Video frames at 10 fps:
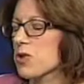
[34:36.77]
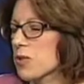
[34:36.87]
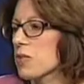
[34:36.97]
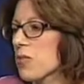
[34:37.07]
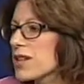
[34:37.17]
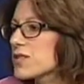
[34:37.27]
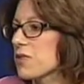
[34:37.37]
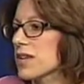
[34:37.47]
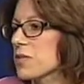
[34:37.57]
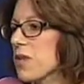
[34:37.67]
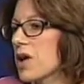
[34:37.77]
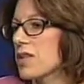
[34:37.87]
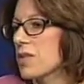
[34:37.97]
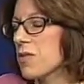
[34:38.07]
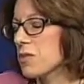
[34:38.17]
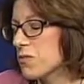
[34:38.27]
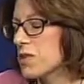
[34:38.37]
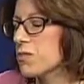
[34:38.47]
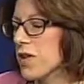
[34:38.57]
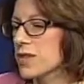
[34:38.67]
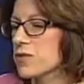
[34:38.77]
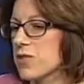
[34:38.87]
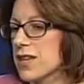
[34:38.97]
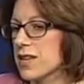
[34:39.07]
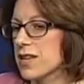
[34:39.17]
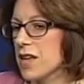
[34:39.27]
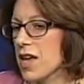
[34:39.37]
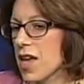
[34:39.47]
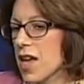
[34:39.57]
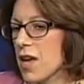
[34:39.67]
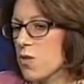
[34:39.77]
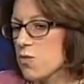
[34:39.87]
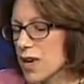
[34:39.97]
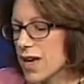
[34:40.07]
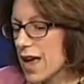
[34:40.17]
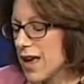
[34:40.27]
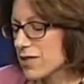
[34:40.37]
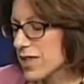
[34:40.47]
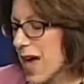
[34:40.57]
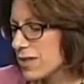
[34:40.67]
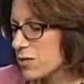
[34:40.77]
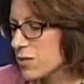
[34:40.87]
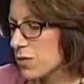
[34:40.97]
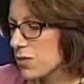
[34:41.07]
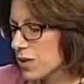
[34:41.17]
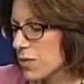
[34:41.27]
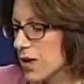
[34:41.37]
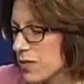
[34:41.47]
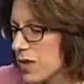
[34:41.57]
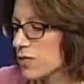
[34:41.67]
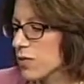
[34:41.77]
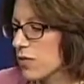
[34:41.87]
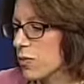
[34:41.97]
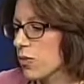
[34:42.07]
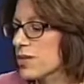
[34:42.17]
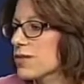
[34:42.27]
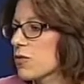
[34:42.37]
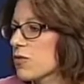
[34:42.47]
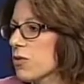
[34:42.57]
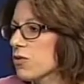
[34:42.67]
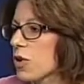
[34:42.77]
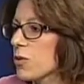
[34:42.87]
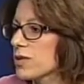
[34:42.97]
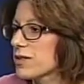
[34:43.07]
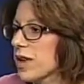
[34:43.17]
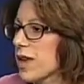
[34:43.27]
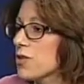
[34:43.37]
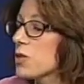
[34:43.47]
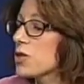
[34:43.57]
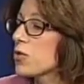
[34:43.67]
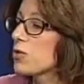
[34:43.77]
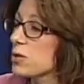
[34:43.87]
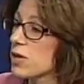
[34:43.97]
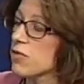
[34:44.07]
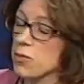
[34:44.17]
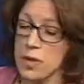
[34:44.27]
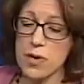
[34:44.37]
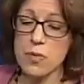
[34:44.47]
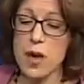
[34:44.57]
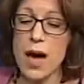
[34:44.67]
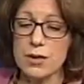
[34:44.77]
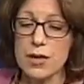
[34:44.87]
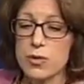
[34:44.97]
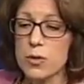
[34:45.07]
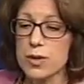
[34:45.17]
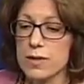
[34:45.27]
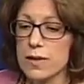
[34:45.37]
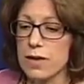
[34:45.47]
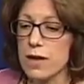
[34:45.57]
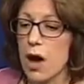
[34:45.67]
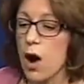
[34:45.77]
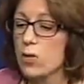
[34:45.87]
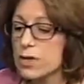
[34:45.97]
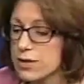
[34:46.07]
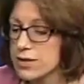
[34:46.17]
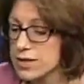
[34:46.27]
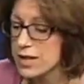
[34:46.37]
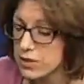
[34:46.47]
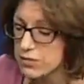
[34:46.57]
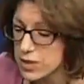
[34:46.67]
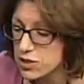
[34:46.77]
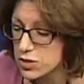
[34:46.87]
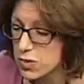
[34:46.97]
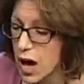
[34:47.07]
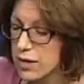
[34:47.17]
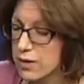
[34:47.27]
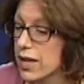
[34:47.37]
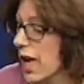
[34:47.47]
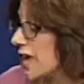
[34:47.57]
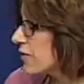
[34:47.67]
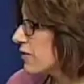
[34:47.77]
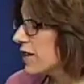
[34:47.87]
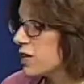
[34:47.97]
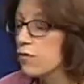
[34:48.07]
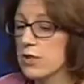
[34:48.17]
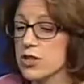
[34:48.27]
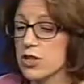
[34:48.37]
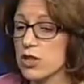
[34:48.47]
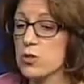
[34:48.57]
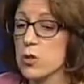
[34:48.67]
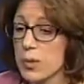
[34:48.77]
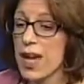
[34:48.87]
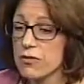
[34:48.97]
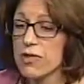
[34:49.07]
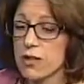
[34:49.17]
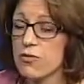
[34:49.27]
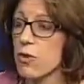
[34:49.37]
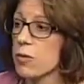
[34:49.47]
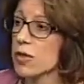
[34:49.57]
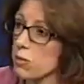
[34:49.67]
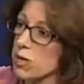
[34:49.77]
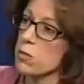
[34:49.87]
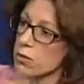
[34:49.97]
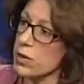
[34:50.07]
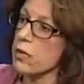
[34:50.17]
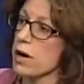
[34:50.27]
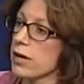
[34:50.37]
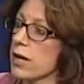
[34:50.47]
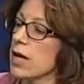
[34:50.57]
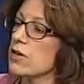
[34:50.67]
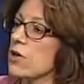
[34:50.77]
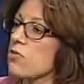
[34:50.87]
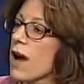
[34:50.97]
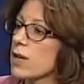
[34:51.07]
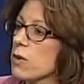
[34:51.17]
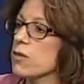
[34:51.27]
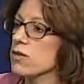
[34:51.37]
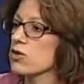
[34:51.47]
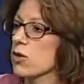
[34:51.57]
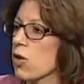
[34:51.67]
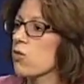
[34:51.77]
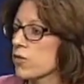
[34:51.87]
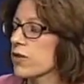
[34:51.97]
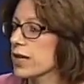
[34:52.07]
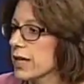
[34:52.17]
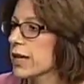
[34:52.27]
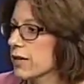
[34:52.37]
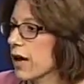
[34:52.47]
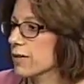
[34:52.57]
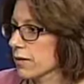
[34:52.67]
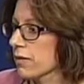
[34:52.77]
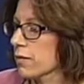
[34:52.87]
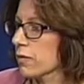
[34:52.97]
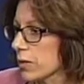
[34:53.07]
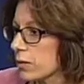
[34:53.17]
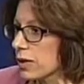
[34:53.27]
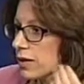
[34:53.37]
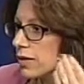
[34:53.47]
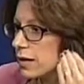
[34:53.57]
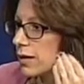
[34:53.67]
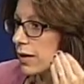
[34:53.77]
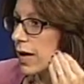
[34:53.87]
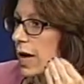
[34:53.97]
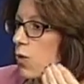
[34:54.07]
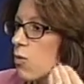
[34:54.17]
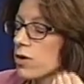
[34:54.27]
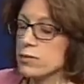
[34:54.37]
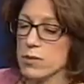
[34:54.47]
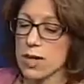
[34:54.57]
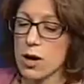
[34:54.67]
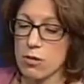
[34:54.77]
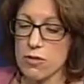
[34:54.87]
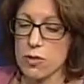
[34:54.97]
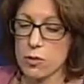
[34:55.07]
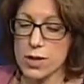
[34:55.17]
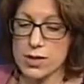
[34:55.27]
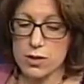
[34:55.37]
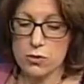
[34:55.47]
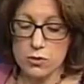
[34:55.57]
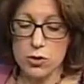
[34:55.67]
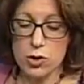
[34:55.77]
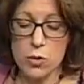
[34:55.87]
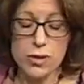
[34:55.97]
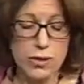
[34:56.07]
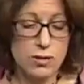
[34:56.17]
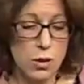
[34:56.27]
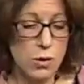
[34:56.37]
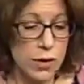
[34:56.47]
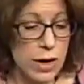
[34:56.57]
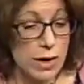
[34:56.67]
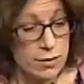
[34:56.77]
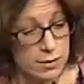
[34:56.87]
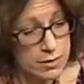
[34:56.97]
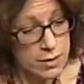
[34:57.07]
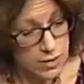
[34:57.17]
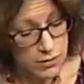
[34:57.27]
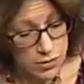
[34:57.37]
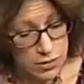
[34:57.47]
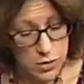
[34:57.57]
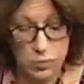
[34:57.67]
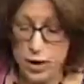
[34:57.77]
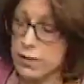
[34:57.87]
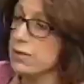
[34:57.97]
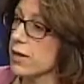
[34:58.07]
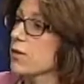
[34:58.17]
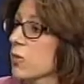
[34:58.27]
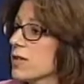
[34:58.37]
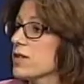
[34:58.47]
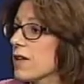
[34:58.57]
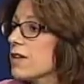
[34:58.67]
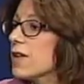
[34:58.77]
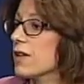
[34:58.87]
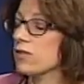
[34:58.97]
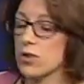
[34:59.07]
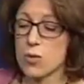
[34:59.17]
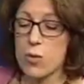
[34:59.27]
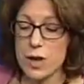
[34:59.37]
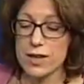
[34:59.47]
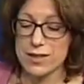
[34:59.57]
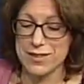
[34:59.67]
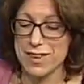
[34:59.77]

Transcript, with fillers: talking about breastfeeding, but right. with breastfeeding, we at that when the baby comes off the breast they're full no one's you know when you when you give a baby a bottle everyone says oh did, did he finish the bottle right. and if he didn't finish it because we paid for that formula we, right. we want to so right away we start overfeeding as right. a, but we think whereas when they come off the breast they're full nobody says oh did he finish the breast? Like right. nobody says that. So the point is,